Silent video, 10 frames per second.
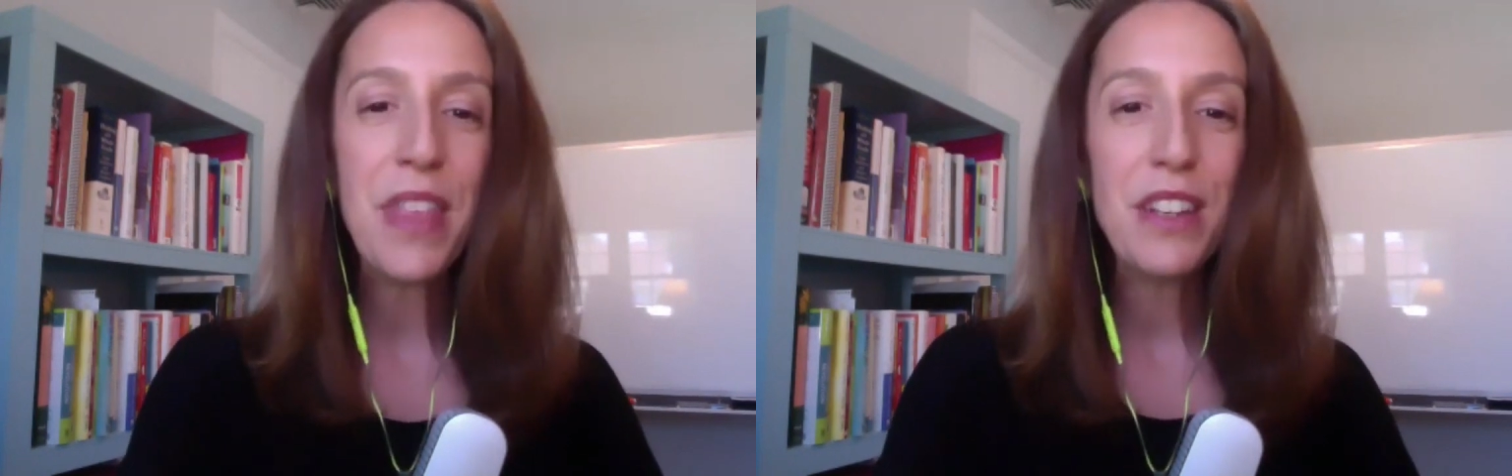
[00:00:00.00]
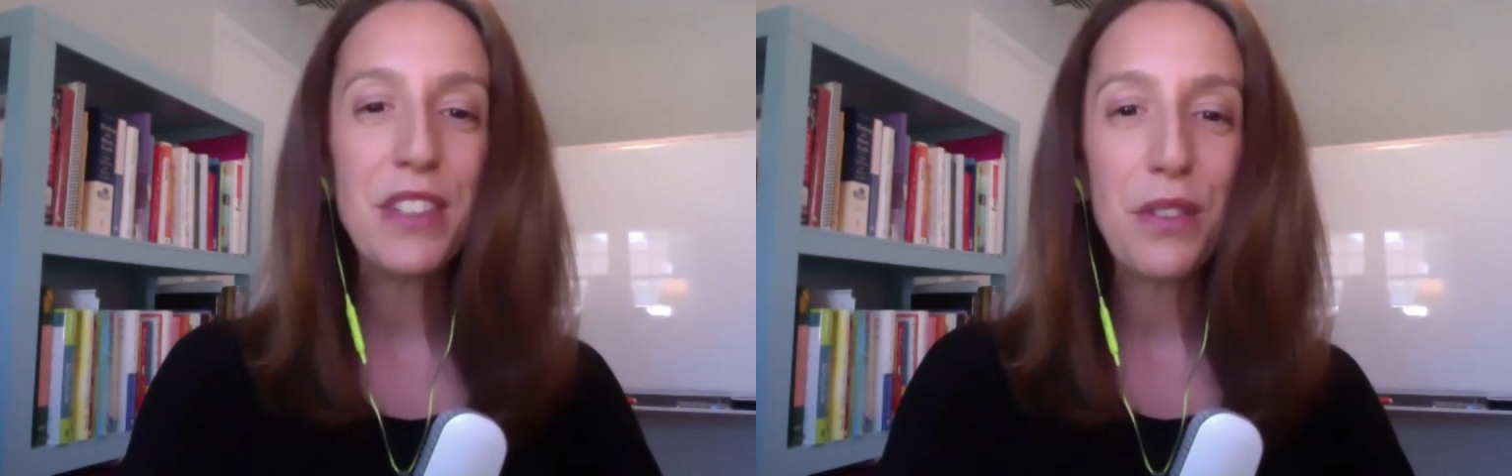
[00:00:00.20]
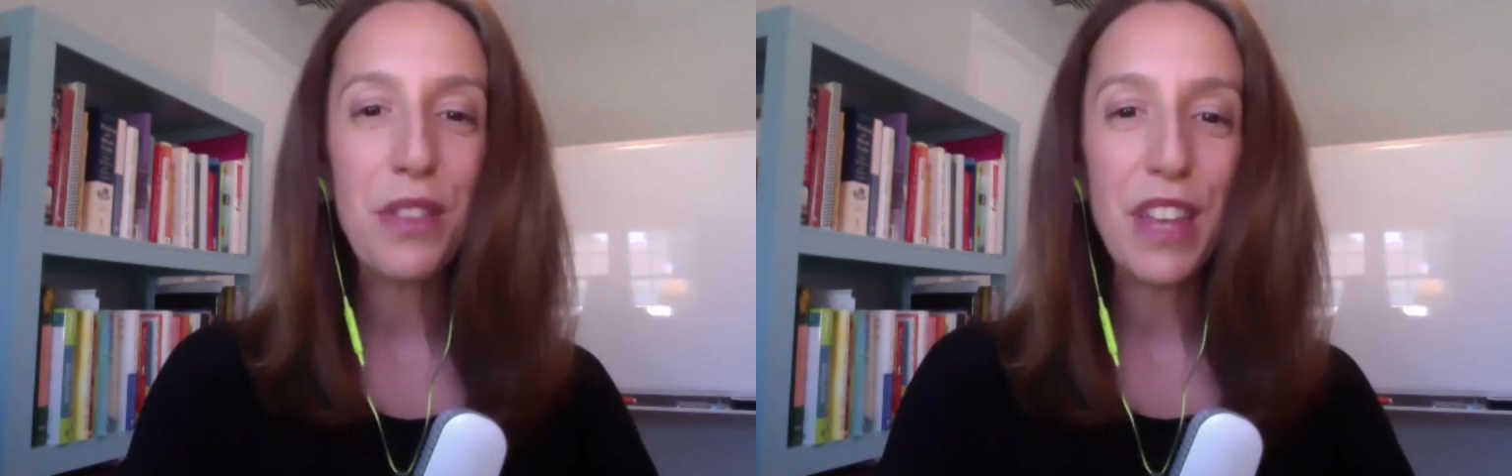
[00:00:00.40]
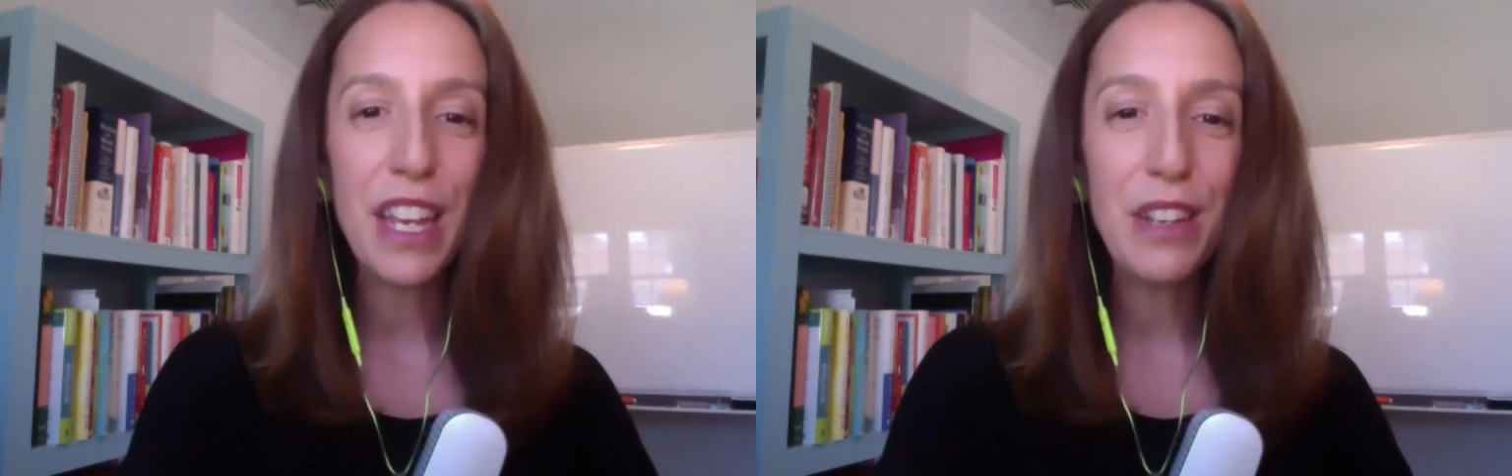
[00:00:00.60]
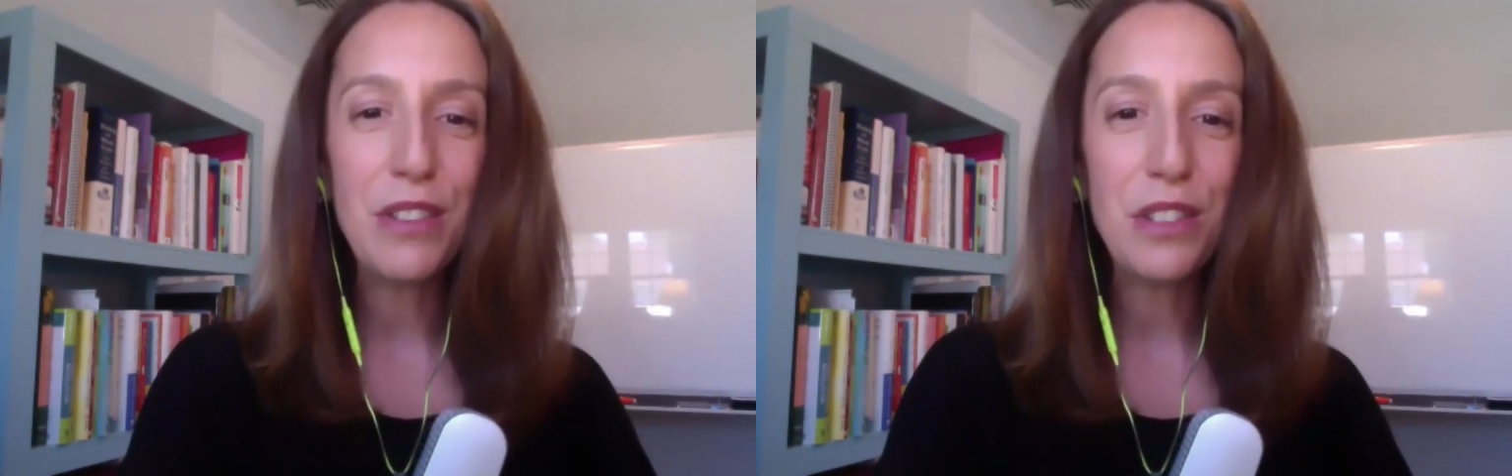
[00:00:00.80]
So
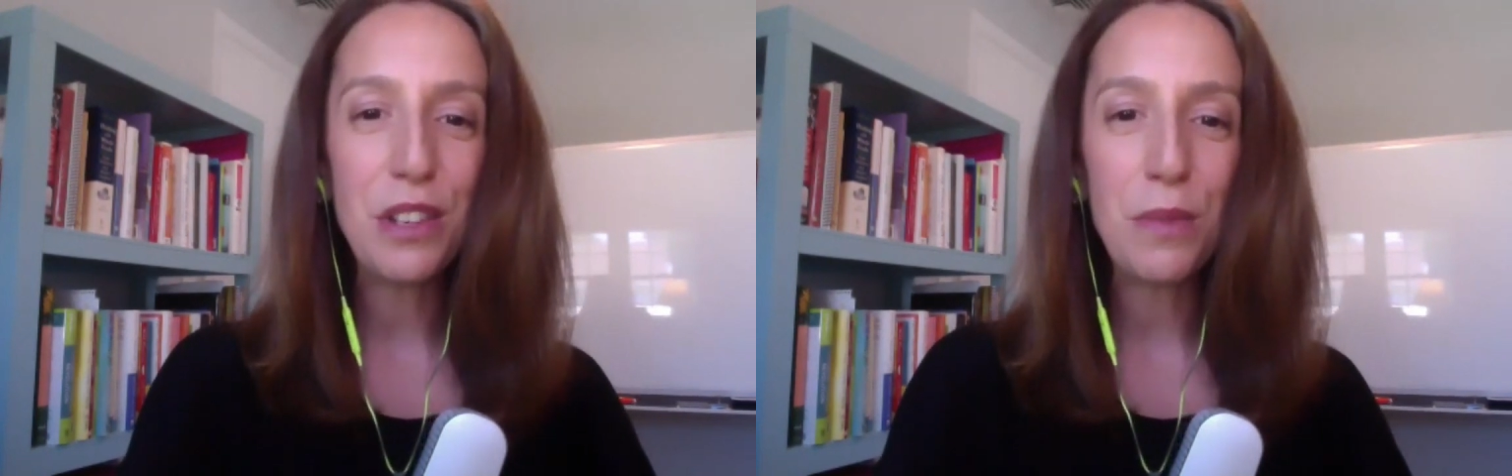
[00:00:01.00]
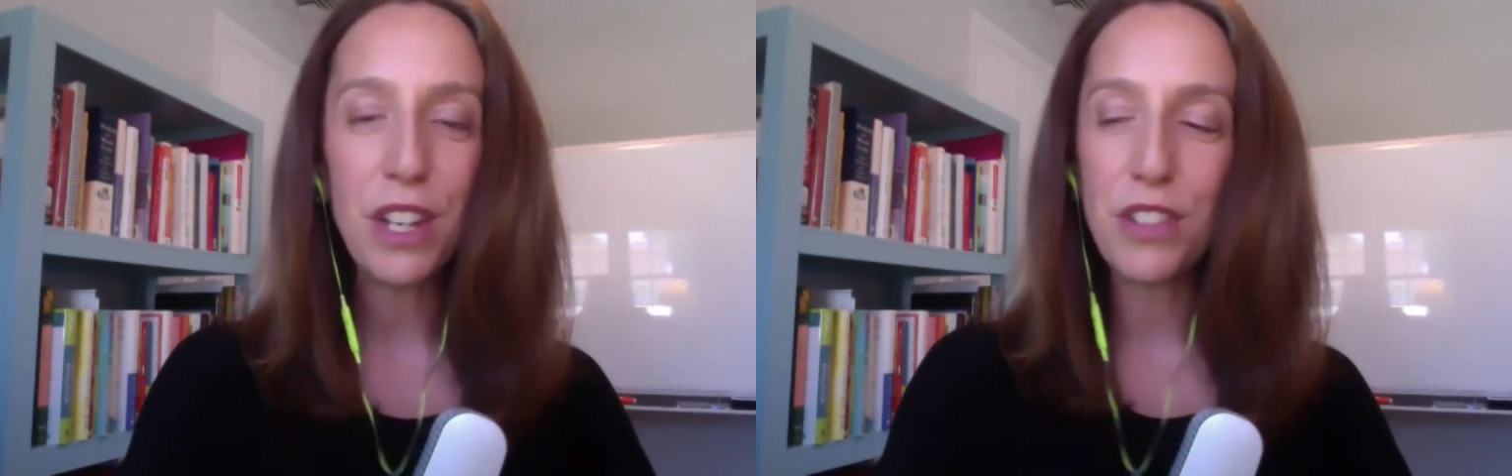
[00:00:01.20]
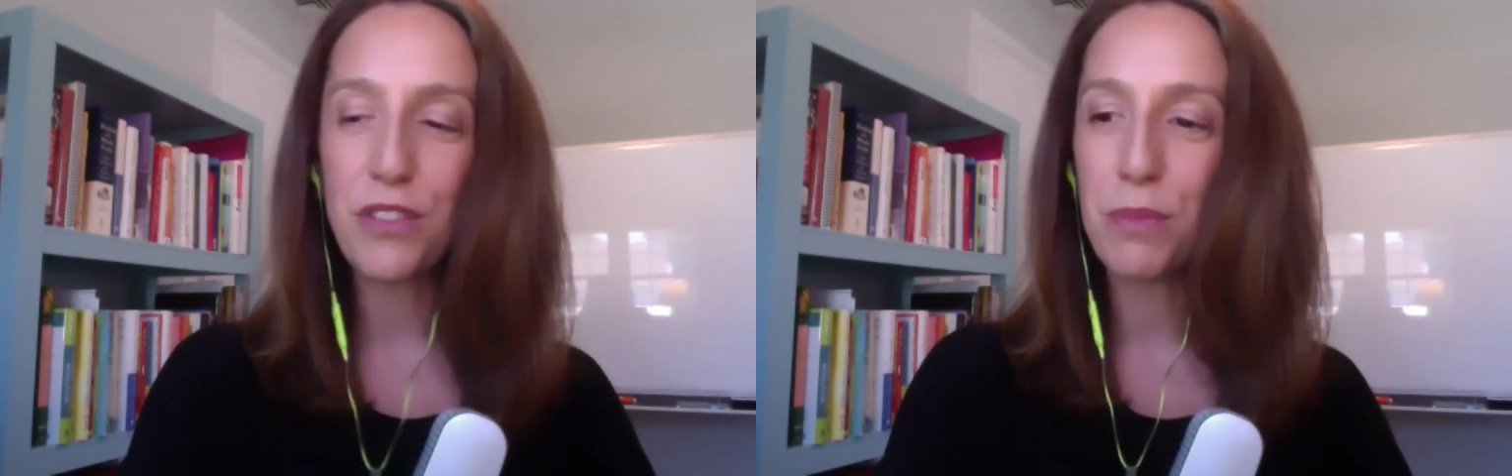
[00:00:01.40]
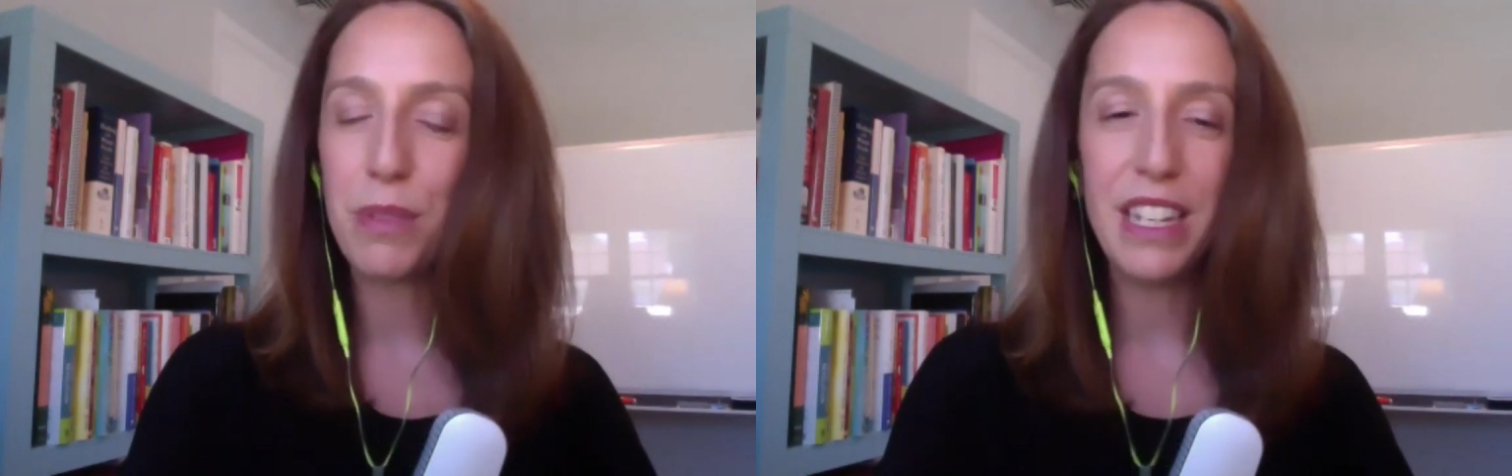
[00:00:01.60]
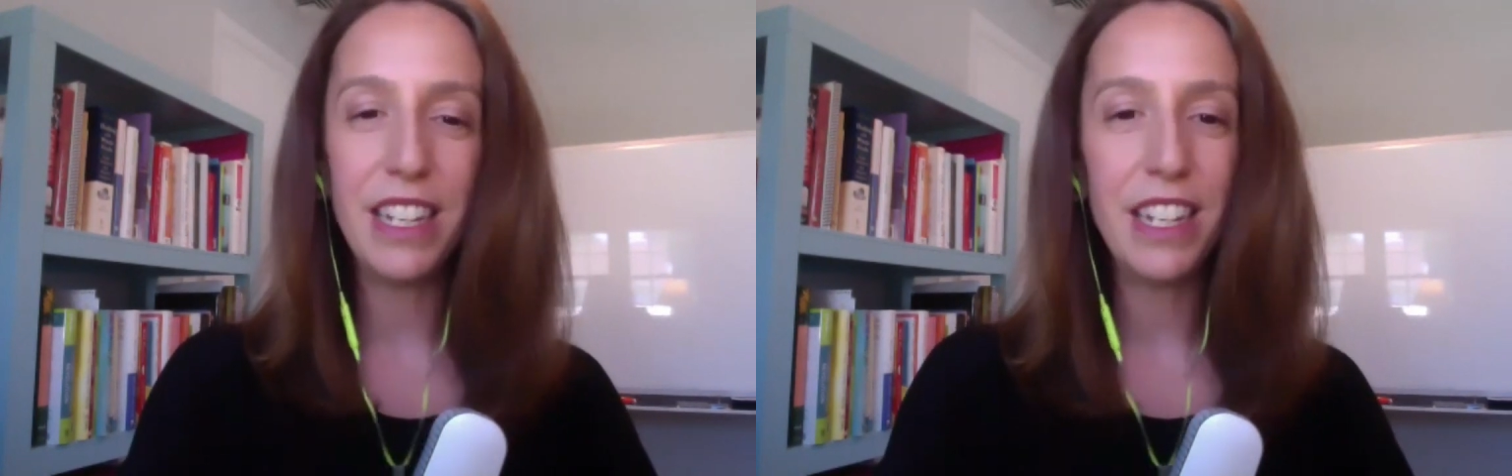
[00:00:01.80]
thank you so much for
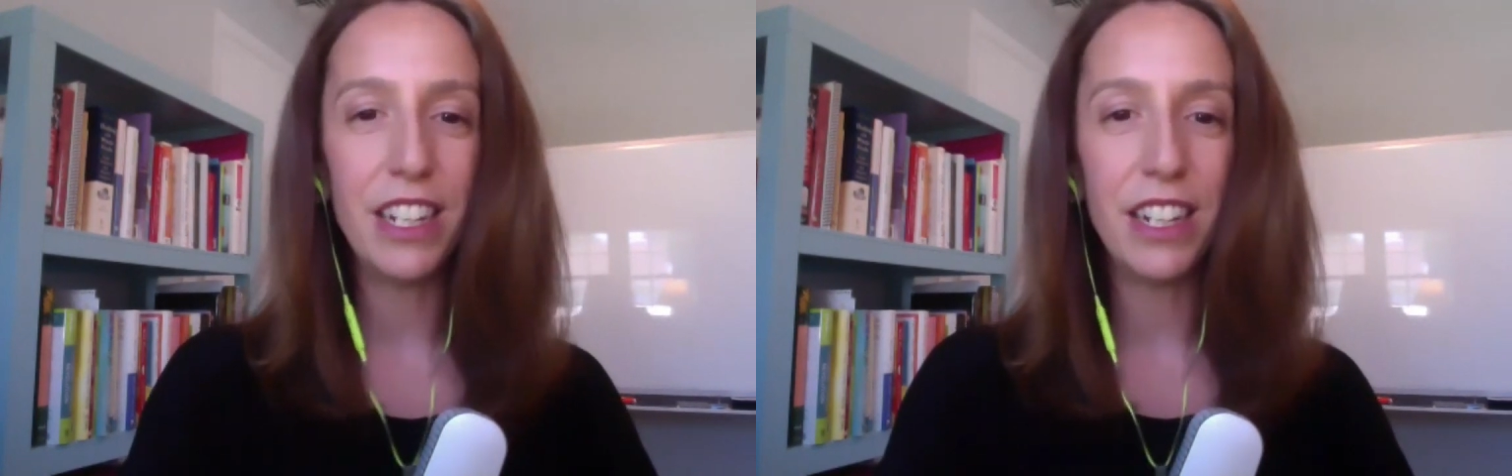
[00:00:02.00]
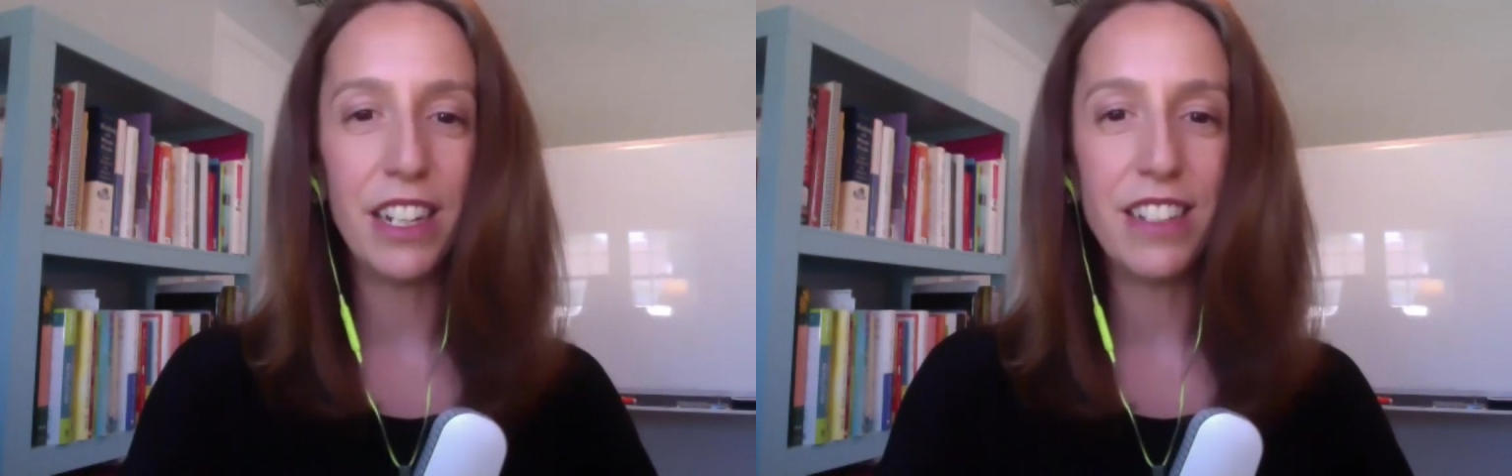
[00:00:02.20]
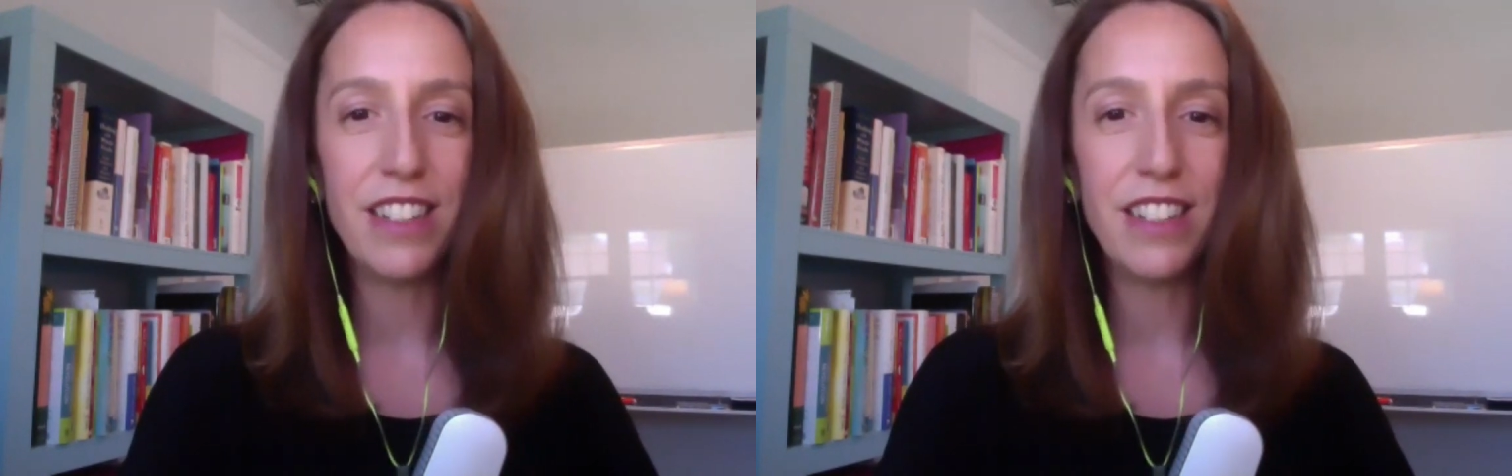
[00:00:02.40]
being here,